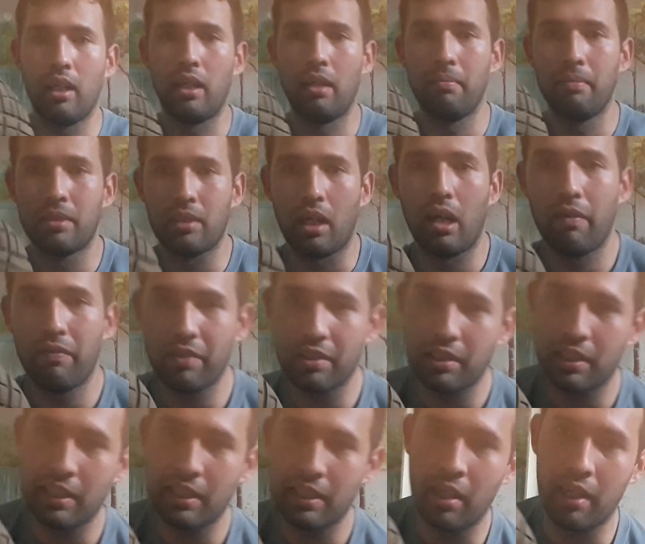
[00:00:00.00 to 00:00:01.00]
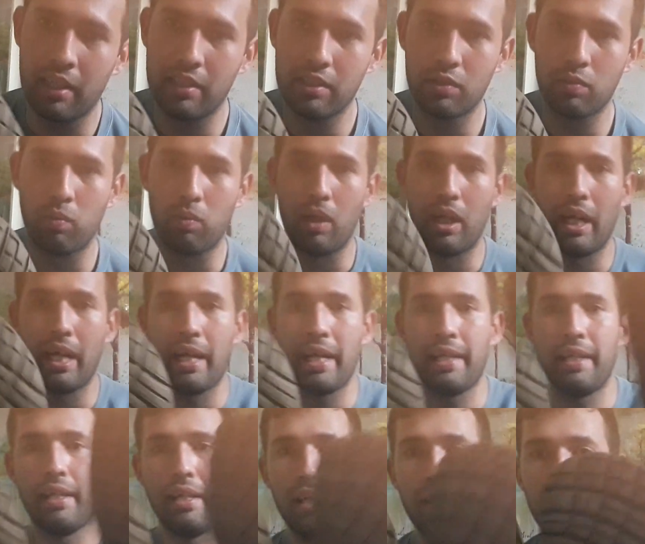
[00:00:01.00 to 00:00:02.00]
It's obviously not as
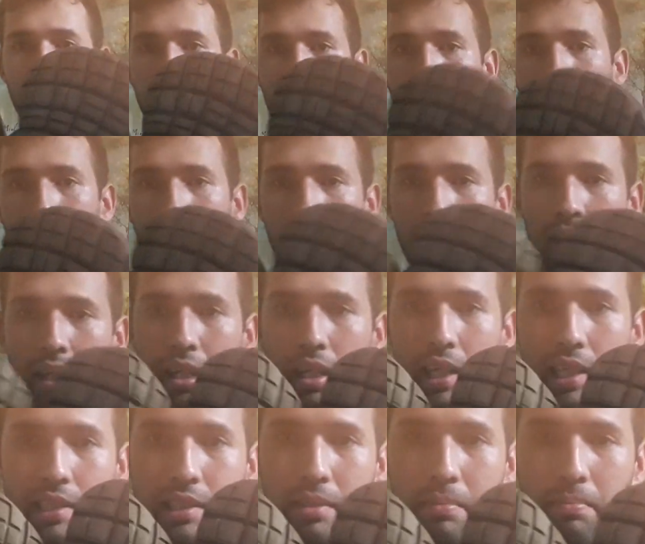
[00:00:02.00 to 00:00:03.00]
wide as the